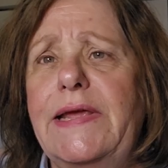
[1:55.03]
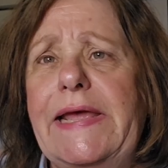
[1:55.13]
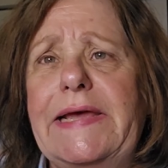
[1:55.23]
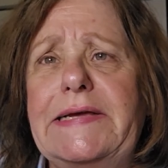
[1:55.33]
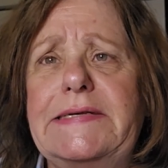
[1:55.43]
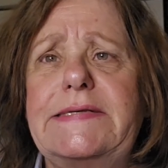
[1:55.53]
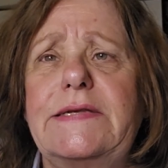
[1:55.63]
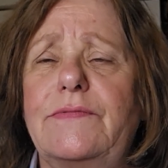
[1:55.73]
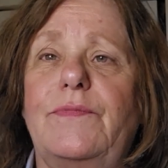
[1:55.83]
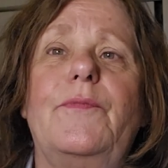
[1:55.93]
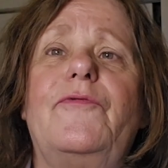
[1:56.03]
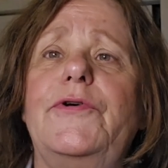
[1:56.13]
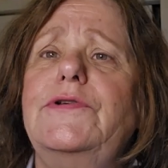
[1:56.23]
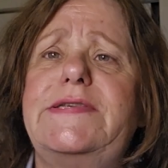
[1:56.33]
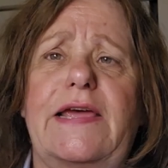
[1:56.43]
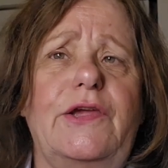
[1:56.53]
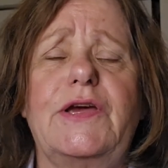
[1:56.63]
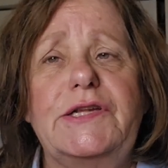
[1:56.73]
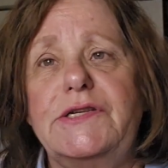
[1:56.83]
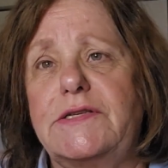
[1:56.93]
is foods that you
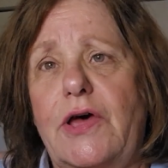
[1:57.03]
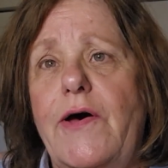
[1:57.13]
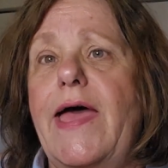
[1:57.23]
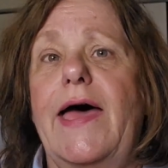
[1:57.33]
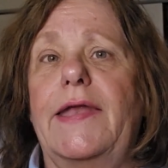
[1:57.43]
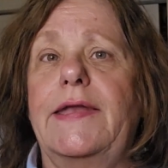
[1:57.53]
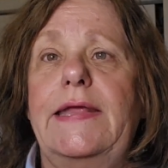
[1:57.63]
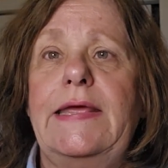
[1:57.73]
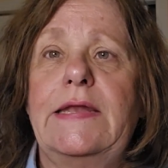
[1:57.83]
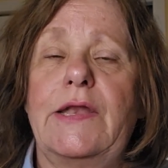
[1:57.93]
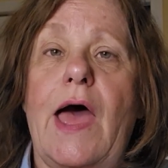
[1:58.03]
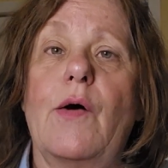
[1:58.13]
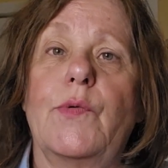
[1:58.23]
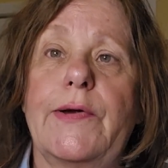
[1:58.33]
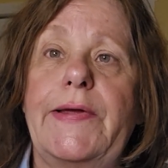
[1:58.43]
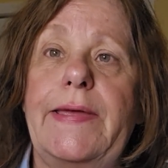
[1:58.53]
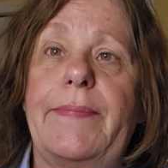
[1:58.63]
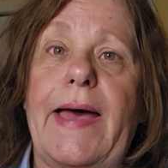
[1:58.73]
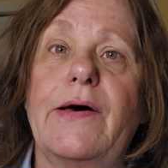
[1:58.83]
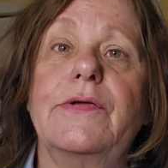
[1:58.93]
could just go ahead and eat and not worry
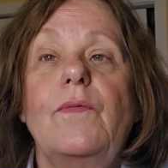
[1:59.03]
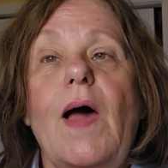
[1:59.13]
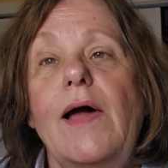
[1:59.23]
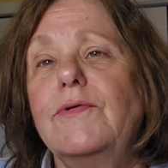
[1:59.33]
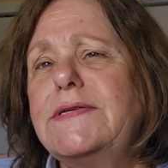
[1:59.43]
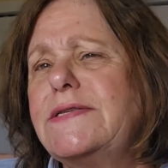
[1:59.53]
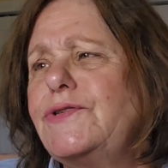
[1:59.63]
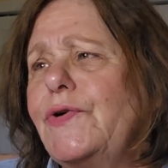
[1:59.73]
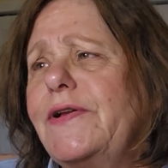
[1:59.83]
about. I was sort of